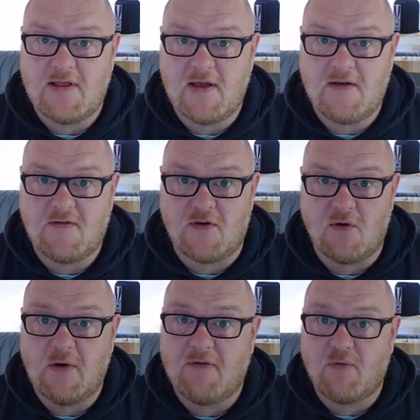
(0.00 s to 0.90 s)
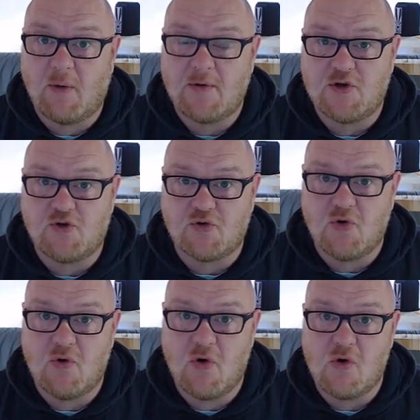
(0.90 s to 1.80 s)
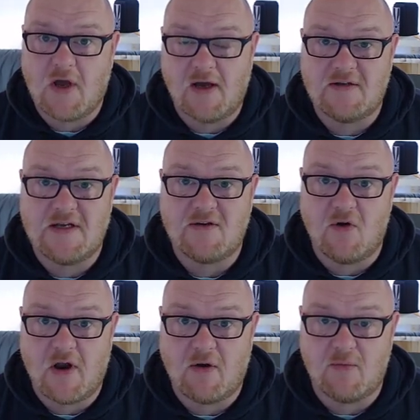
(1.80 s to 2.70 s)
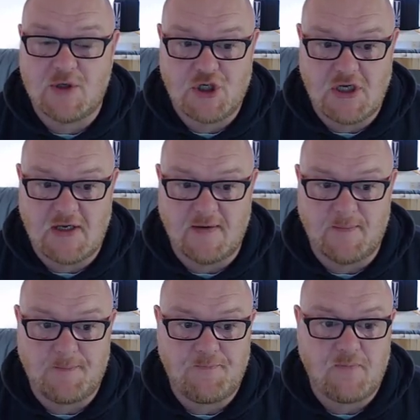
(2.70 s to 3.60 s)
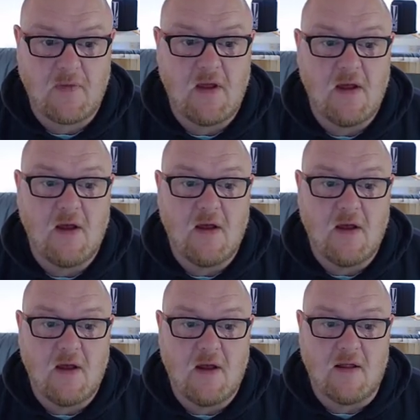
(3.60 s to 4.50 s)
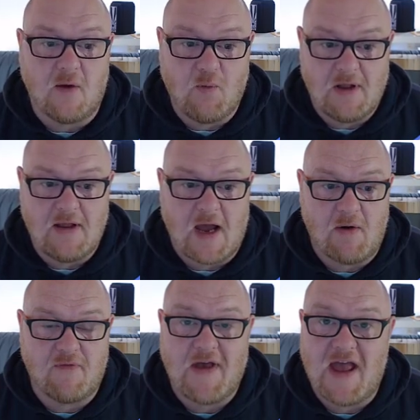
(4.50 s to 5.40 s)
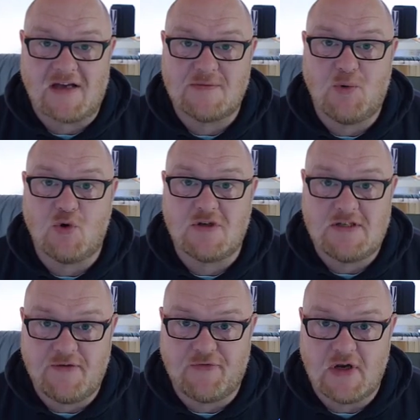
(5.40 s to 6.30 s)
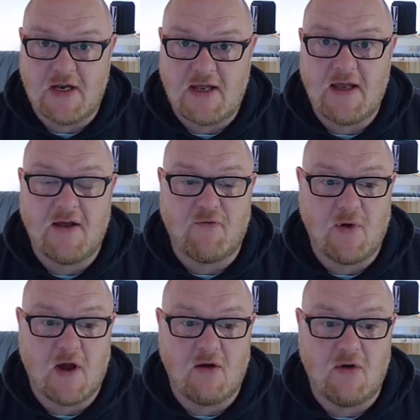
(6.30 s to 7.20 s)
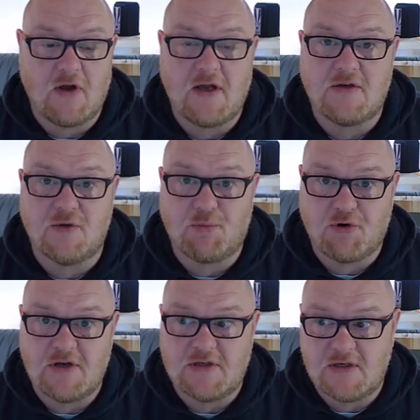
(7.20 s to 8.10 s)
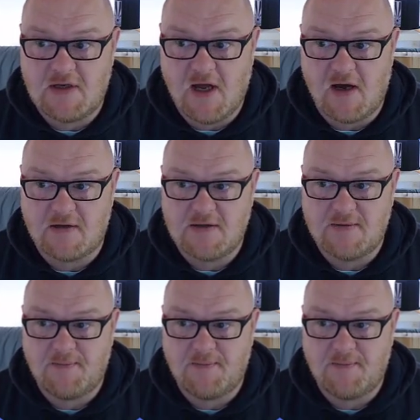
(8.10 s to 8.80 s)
these two if we were to draw or cut it on our machine. They will, however, export differently if we are looking to print and cut.